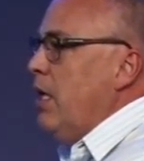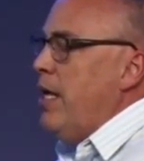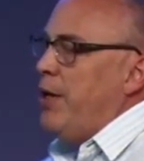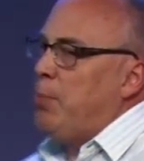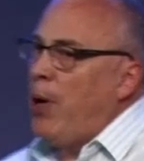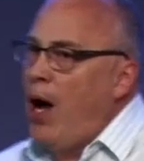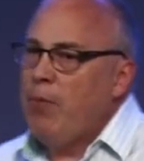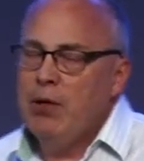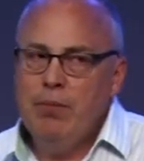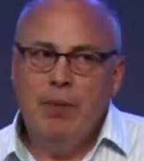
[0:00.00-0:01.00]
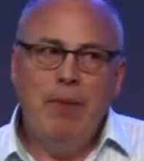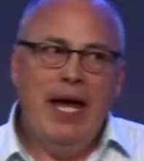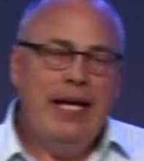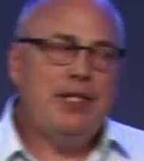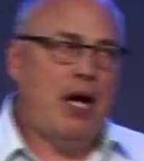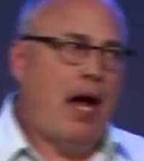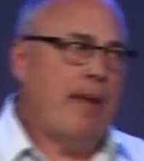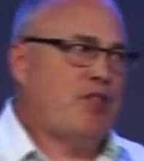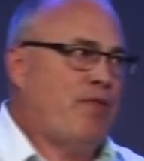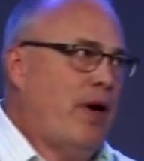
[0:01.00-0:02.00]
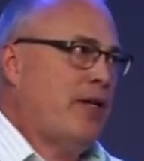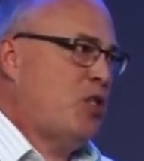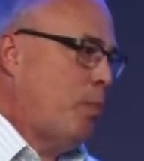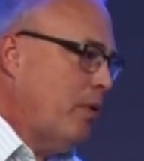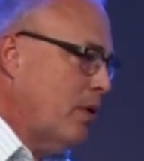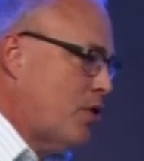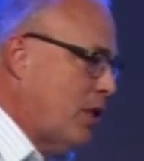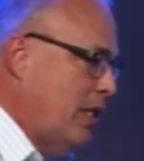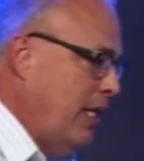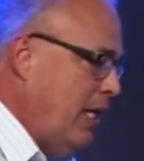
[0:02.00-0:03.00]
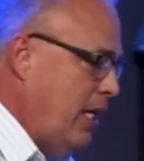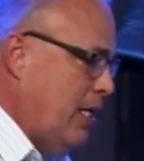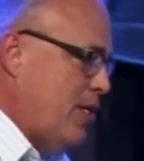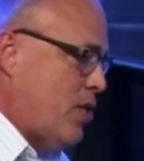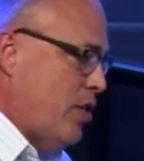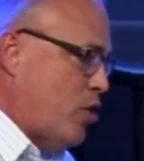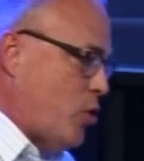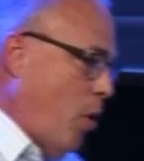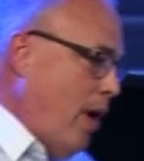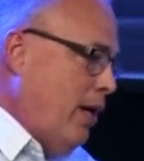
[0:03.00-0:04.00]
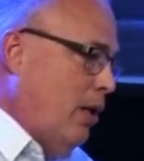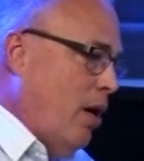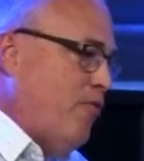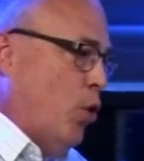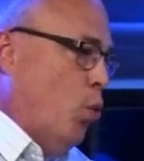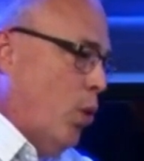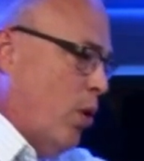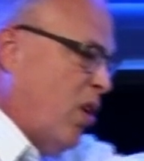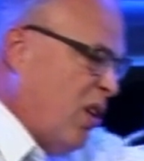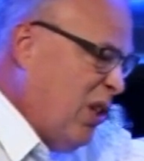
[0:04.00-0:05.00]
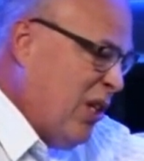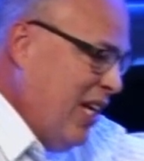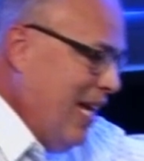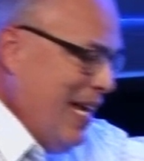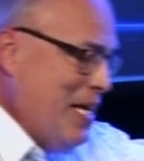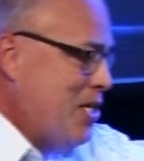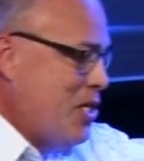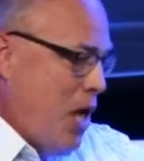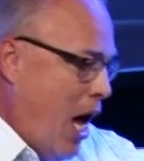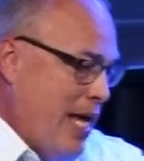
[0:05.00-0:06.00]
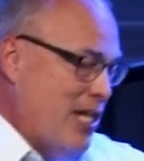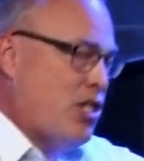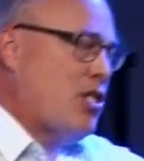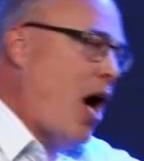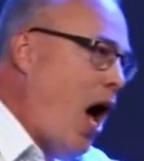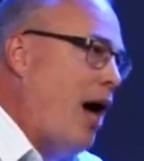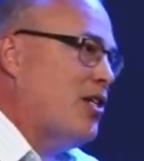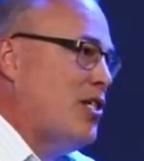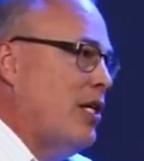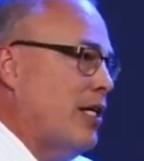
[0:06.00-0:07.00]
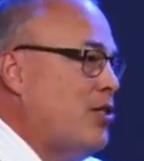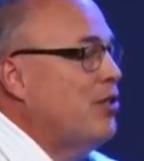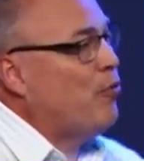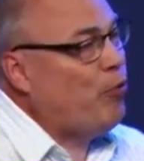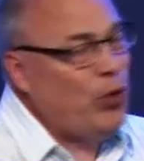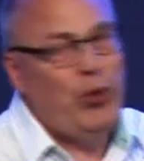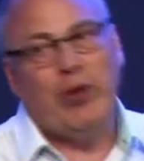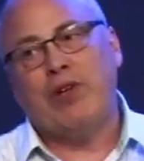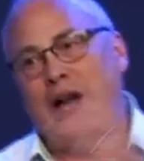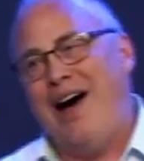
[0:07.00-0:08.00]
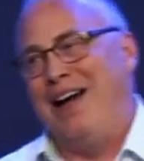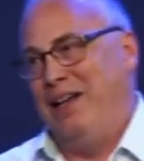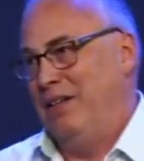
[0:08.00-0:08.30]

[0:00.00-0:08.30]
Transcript: Now, the problem many times for us spiritually is the soil of the world is, not, is toxic to the fruit of God.